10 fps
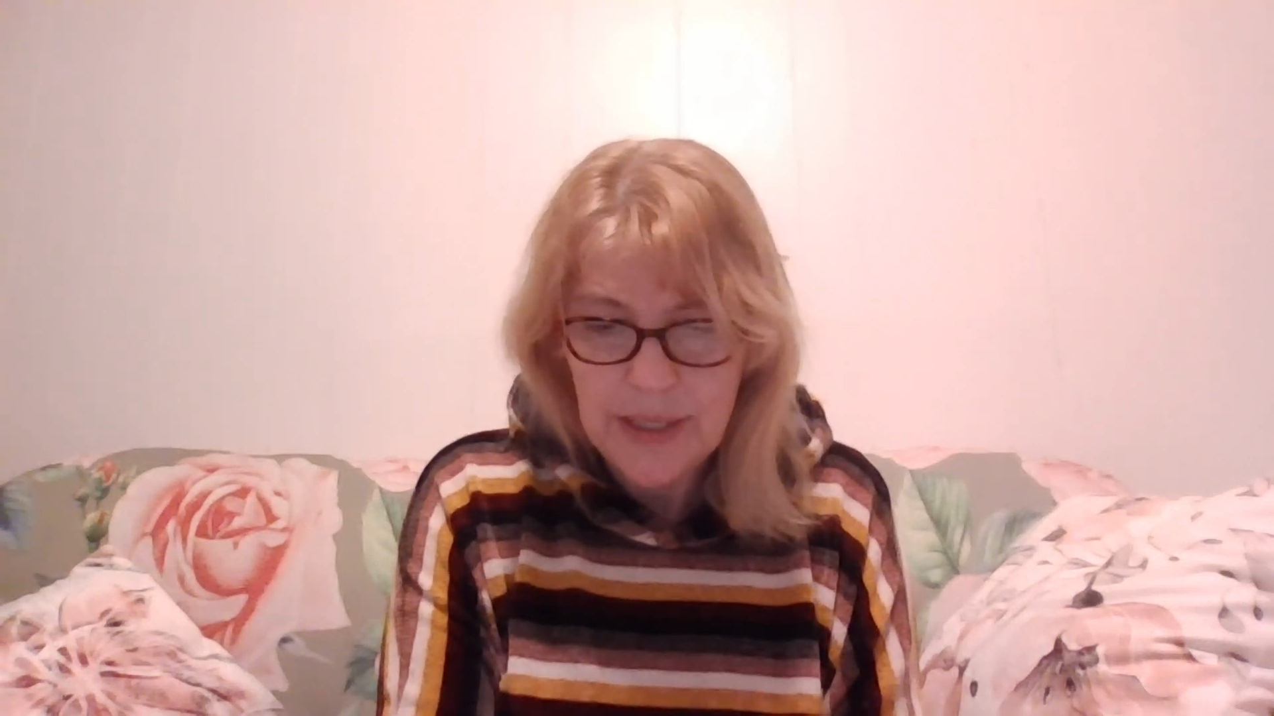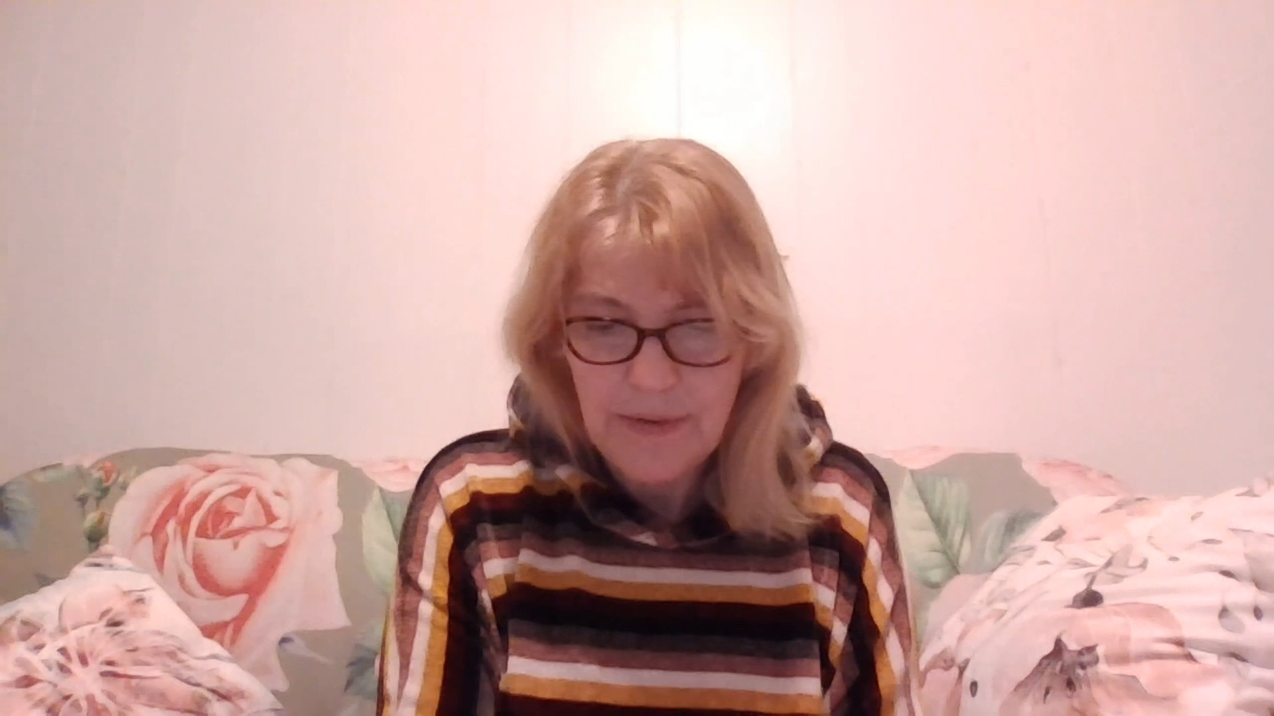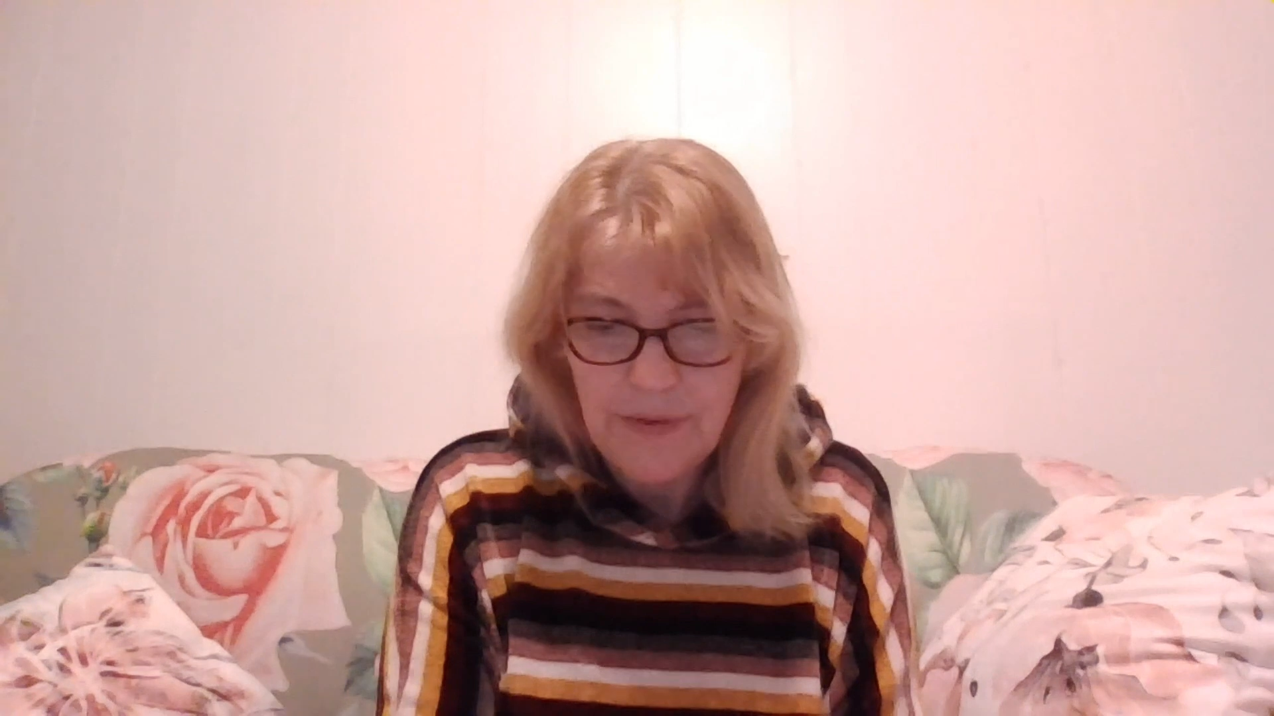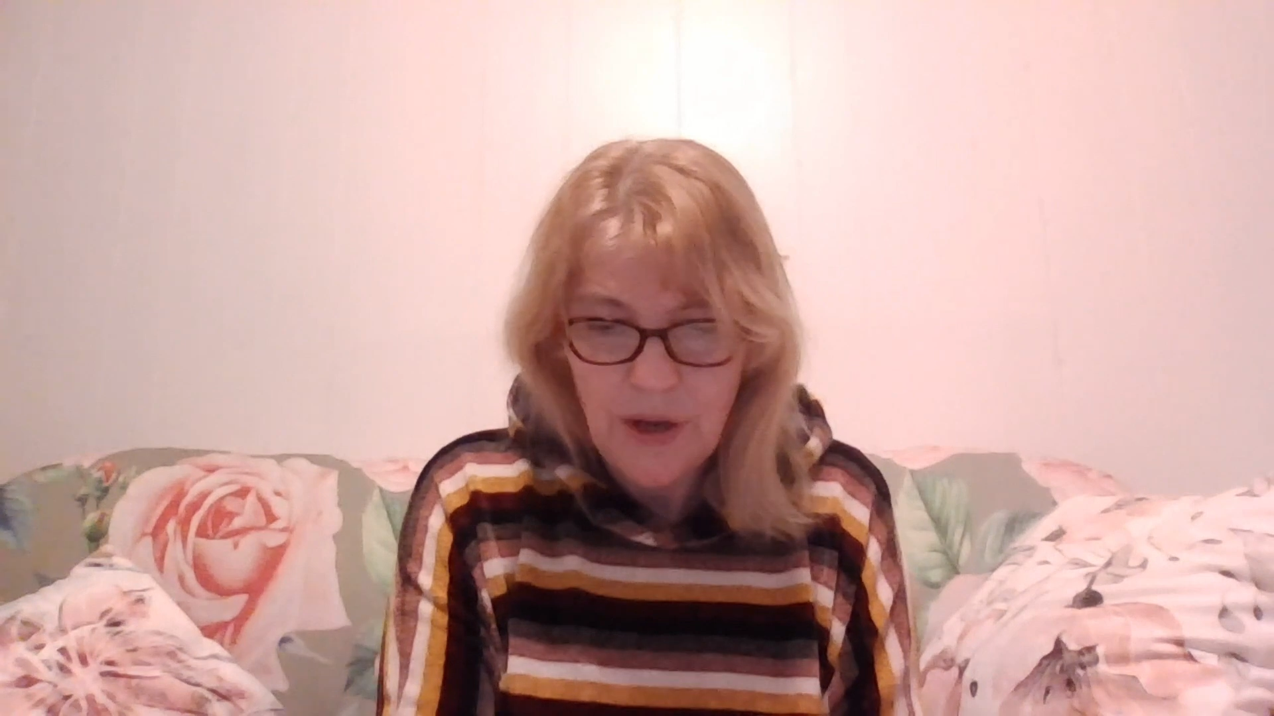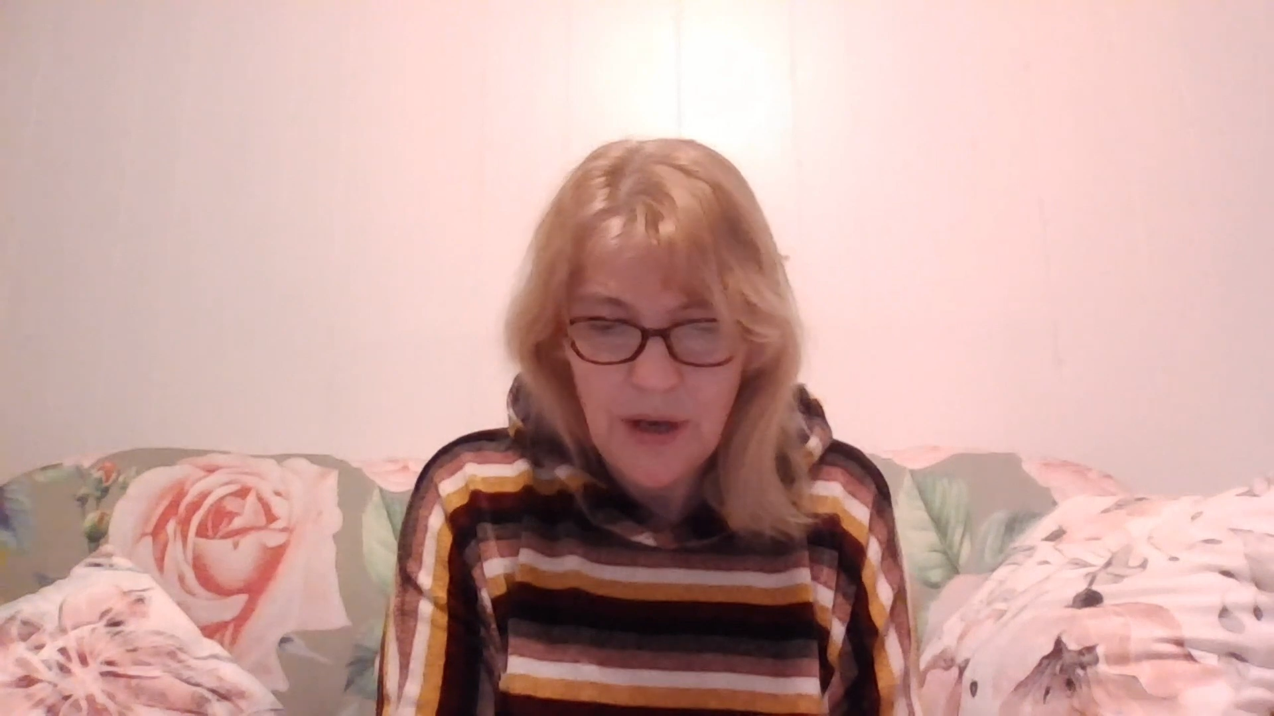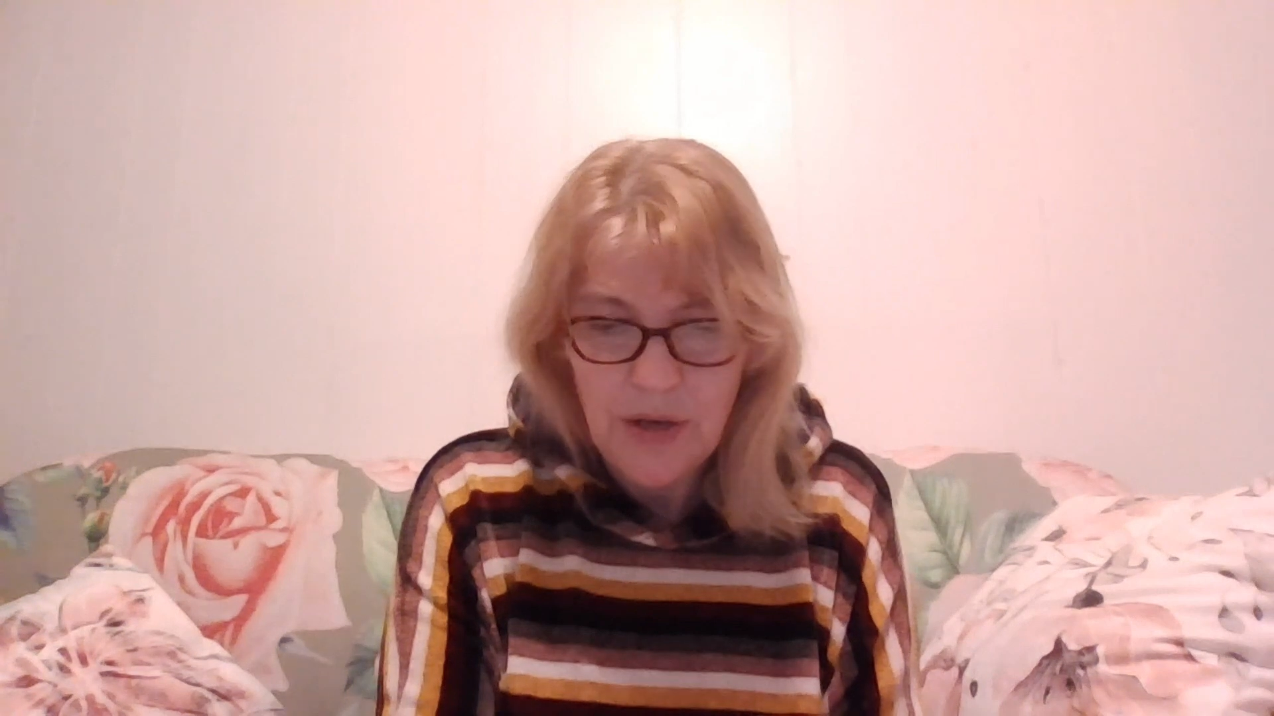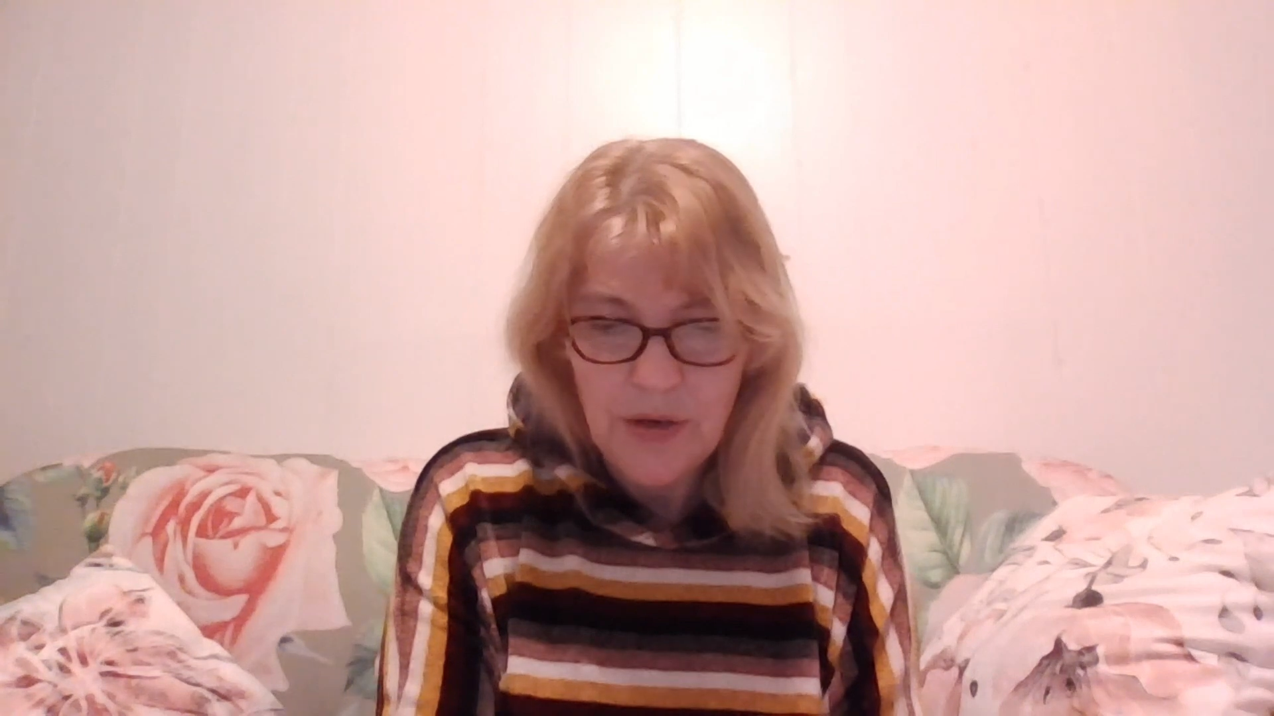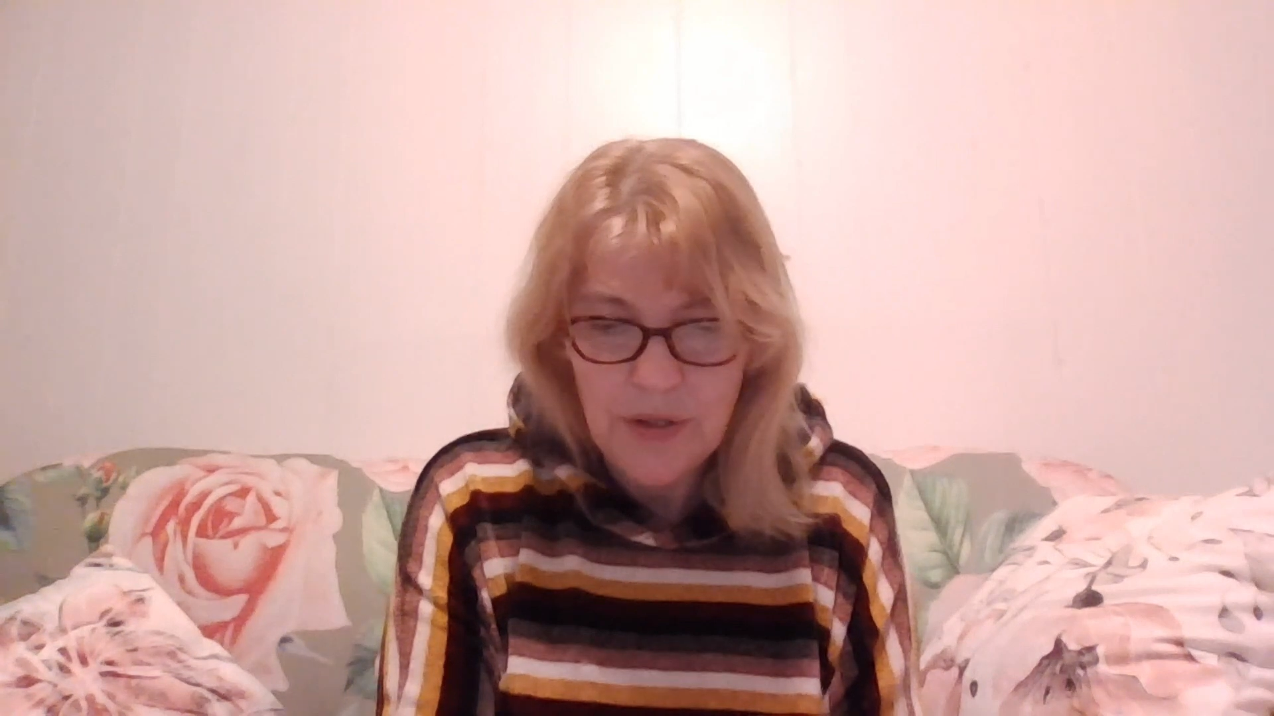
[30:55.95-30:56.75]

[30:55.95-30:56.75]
if not your